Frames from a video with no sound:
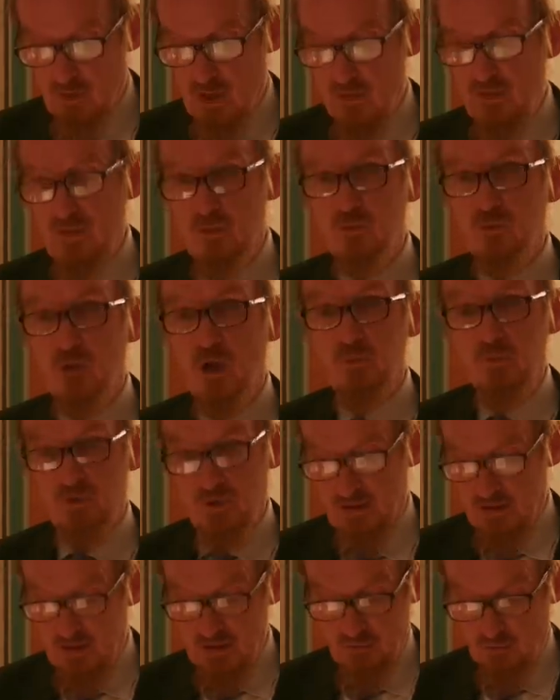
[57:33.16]
And this perhaps
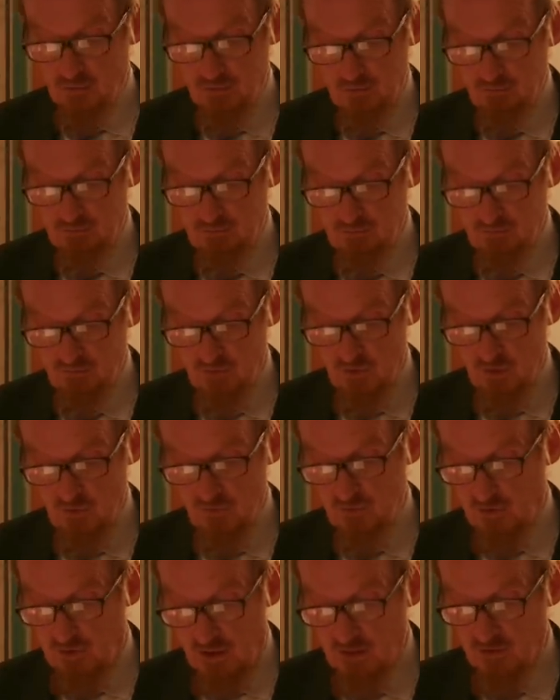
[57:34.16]
accounts for the
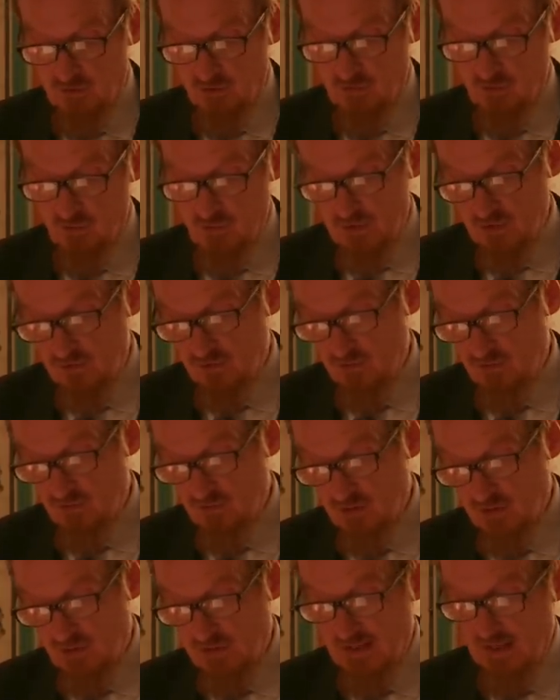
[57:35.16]
flux of
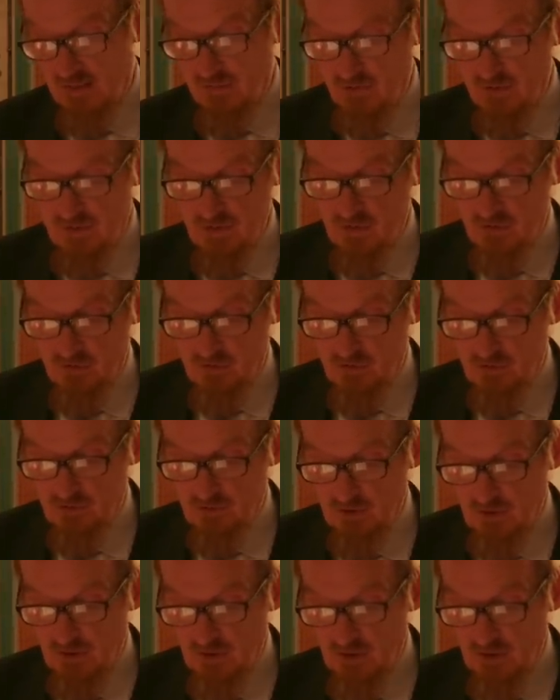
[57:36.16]
thesis and antithesis